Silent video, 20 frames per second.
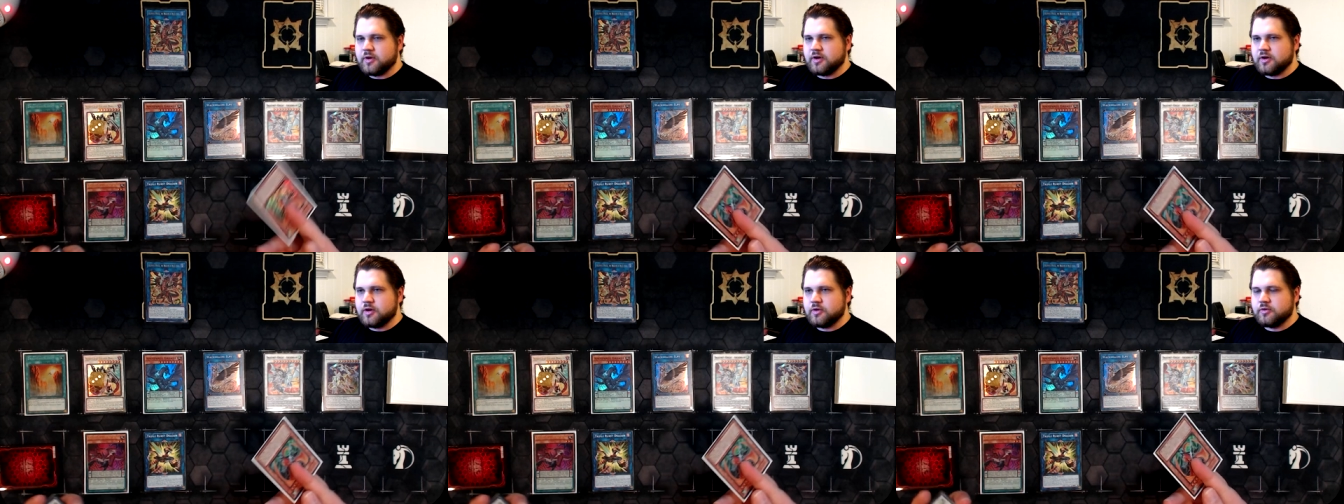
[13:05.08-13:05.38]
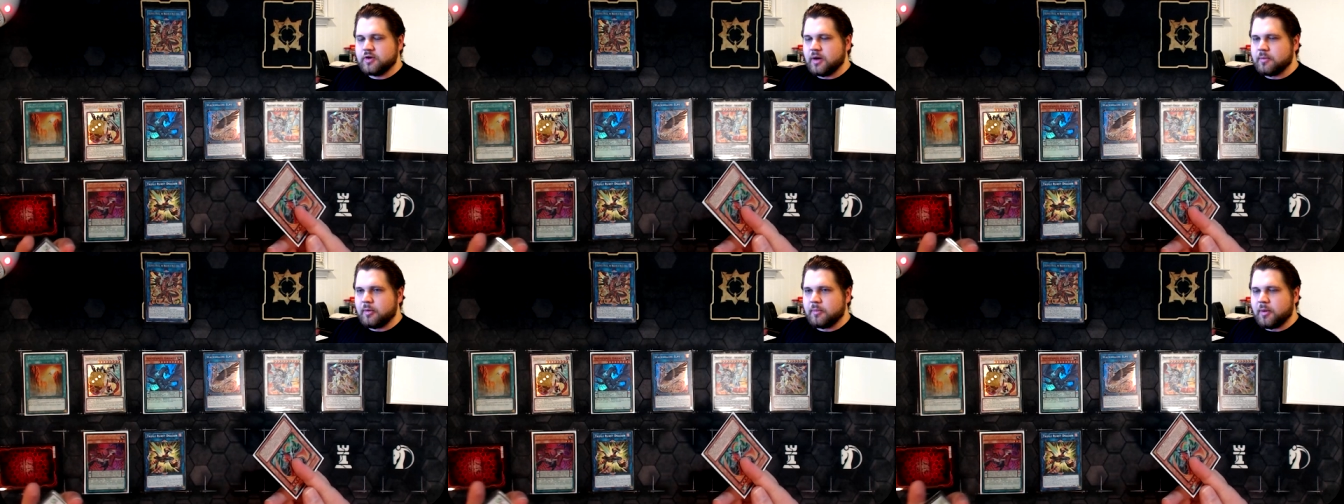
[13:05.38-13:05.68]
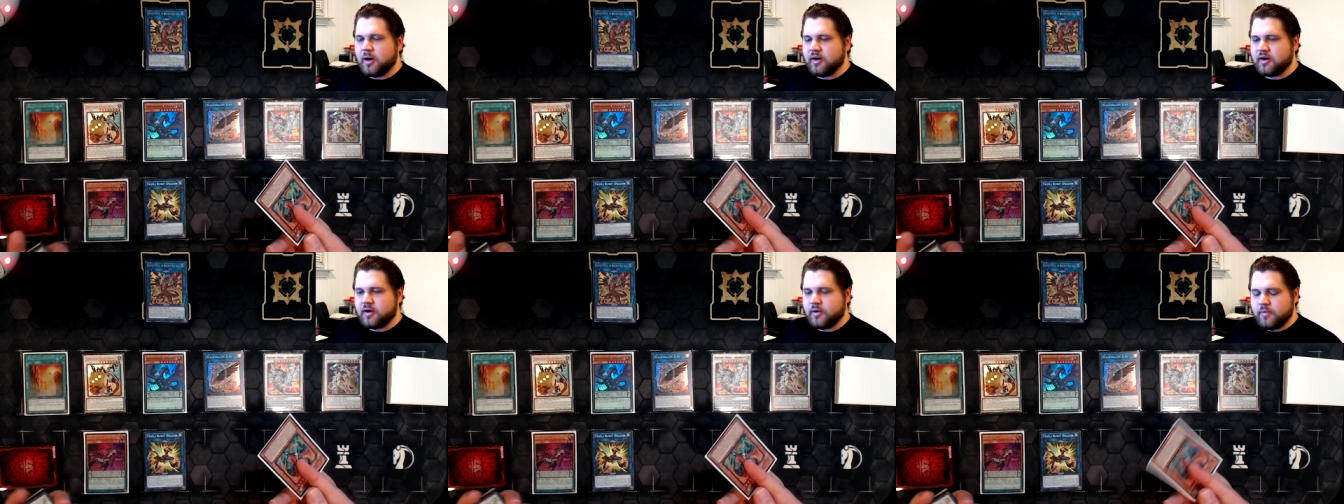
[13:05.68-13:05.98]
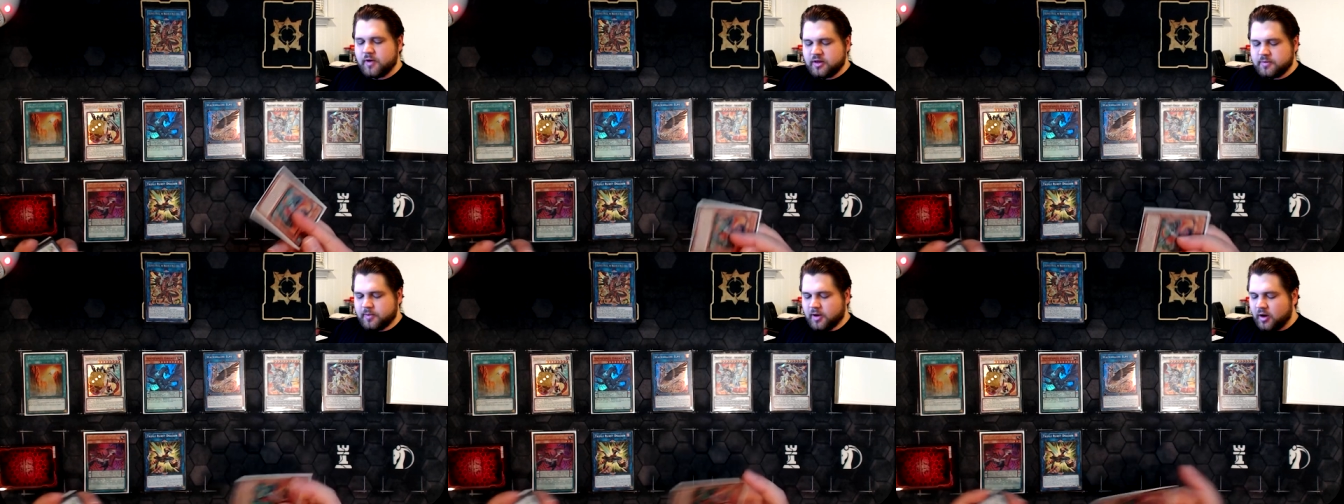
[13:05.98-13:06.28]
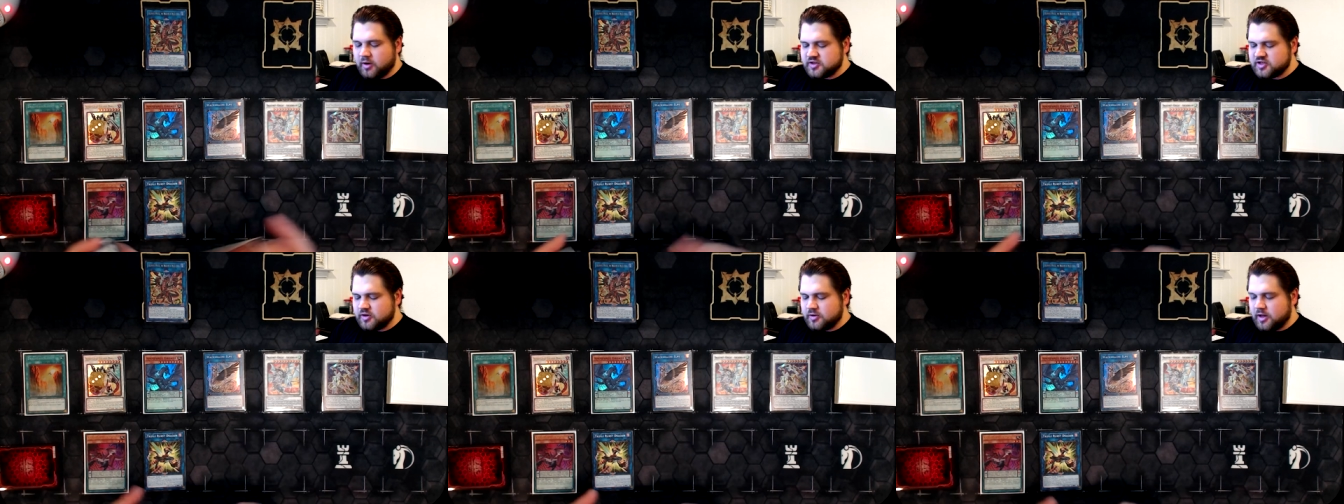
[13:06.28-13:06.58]
that you can do double Barca
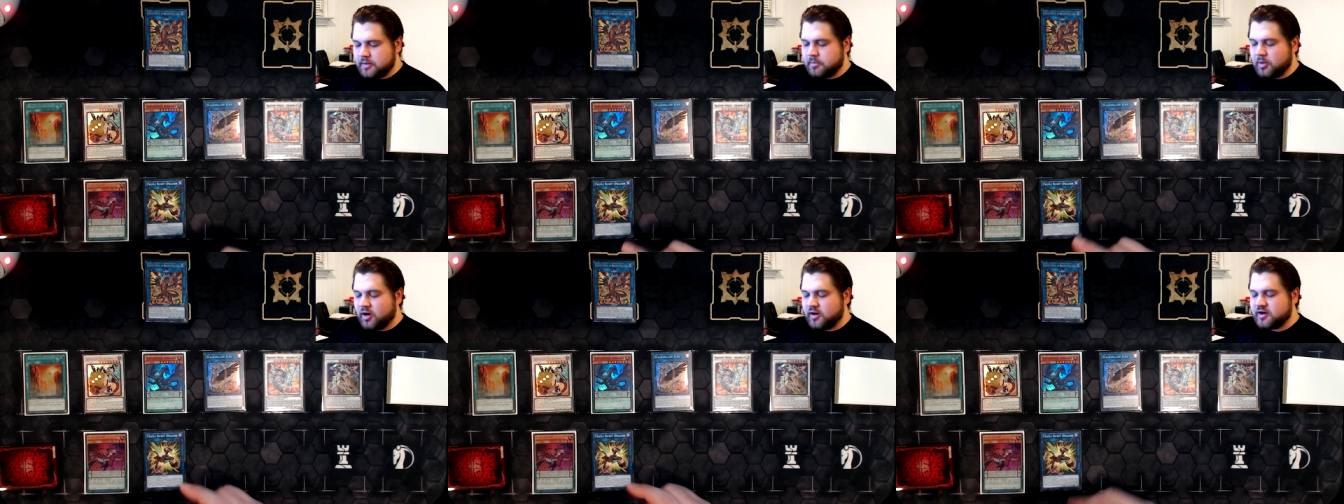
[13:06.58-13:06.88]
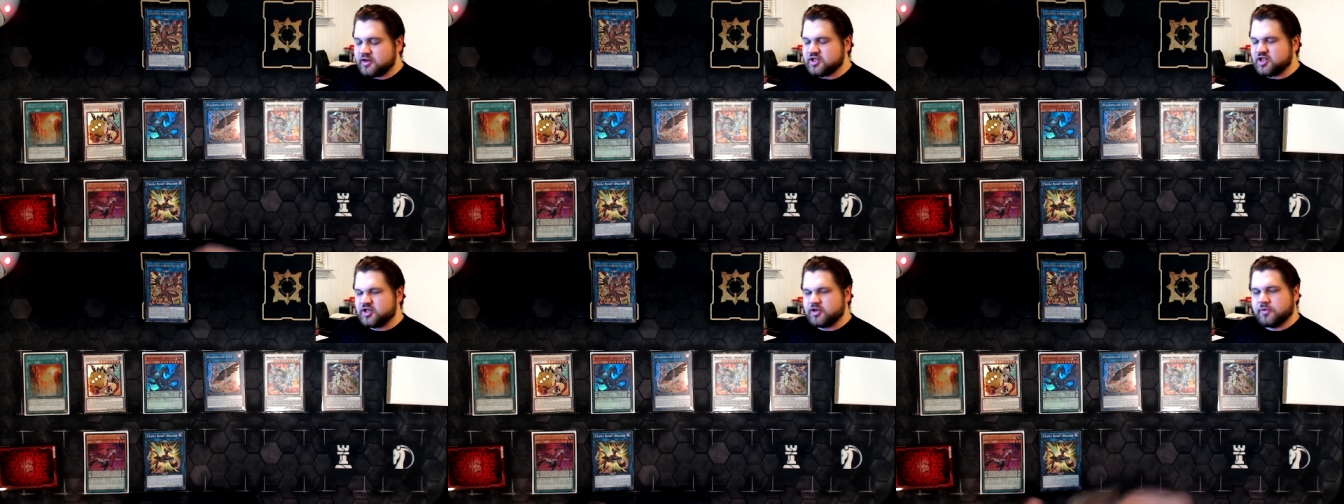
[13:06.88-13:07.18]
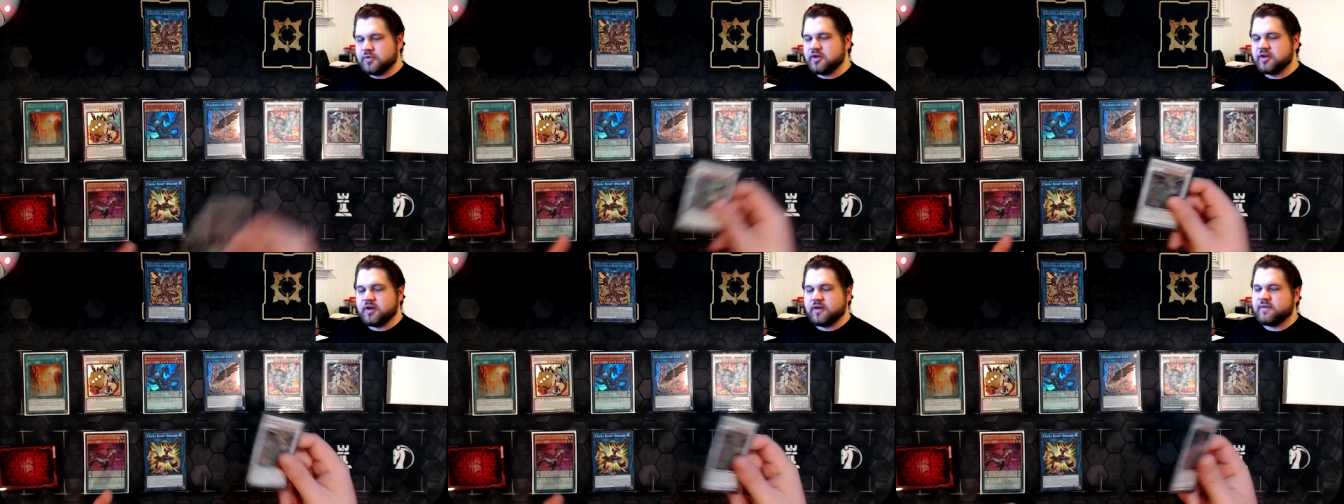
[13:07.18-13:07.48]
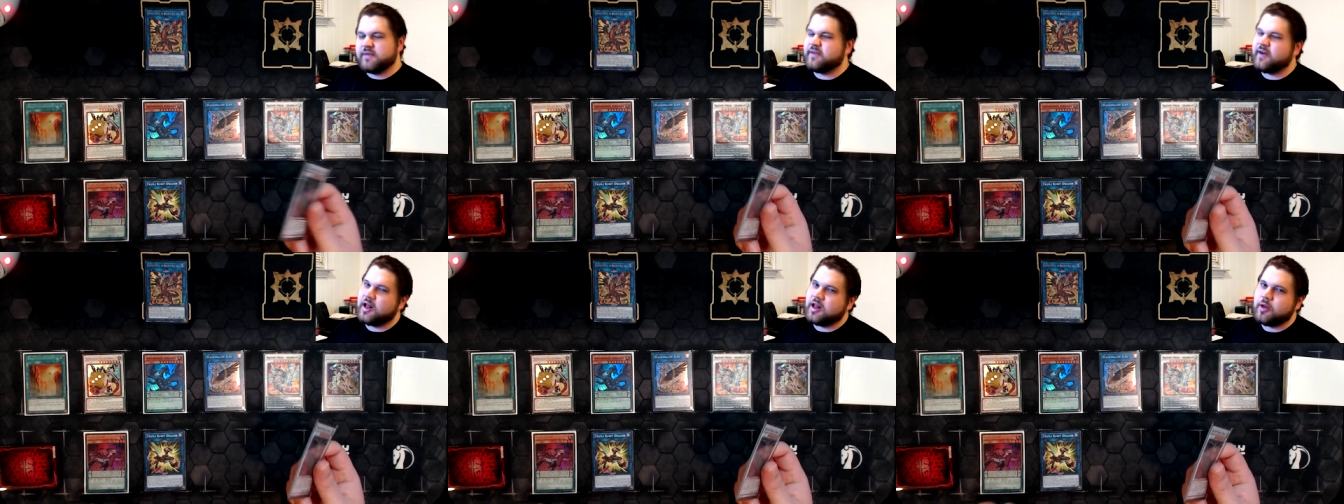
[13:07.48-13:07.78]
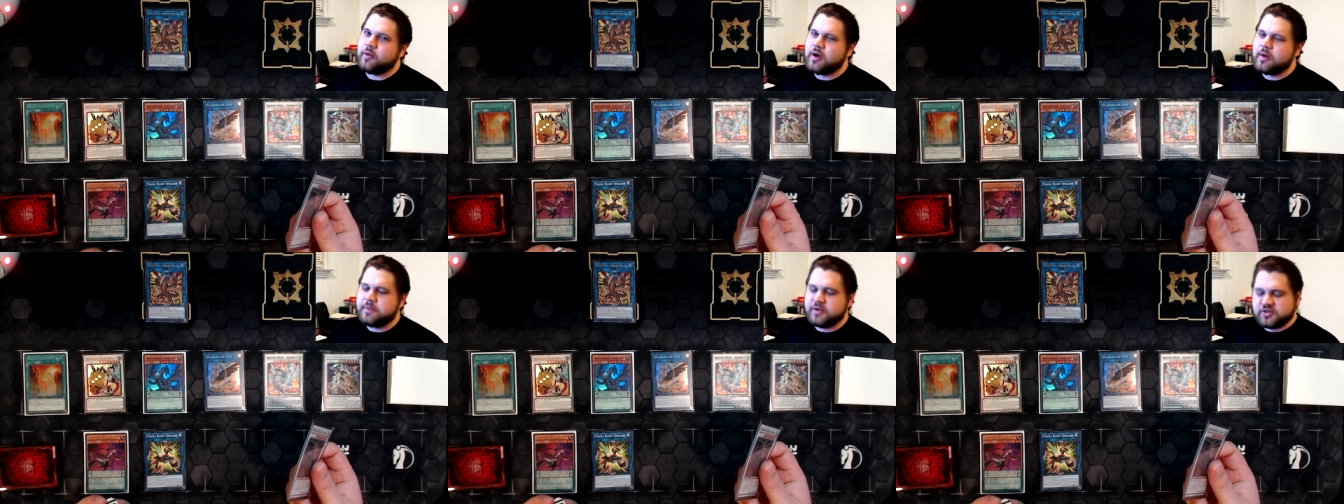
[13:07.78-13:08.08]
with, but also, like, Barca is just a really good
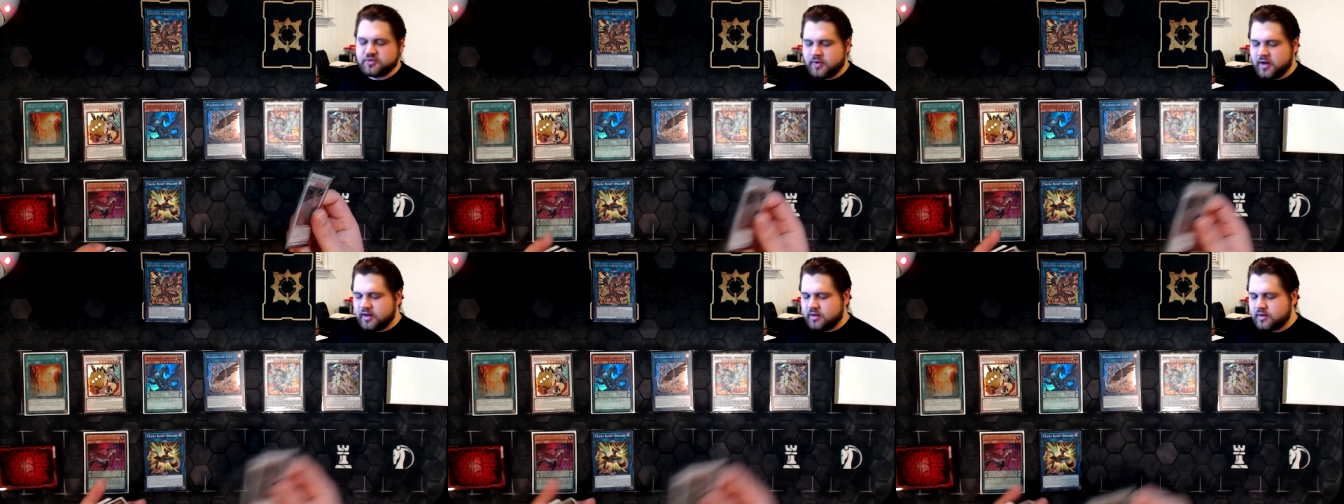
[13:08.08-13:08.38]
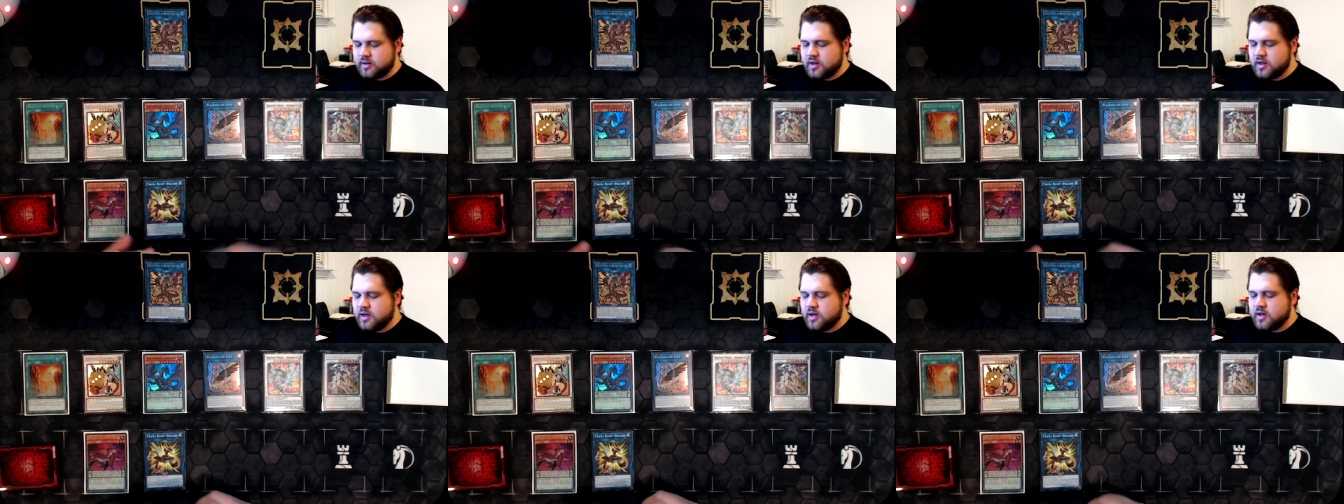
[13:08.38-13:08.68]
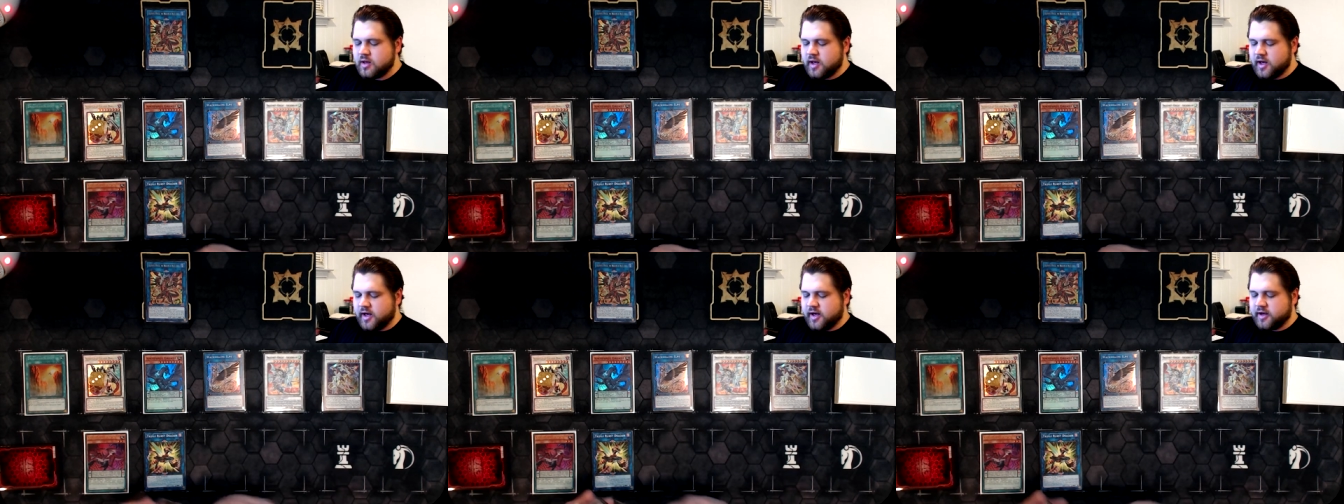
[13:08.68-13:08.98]
follow-up as well.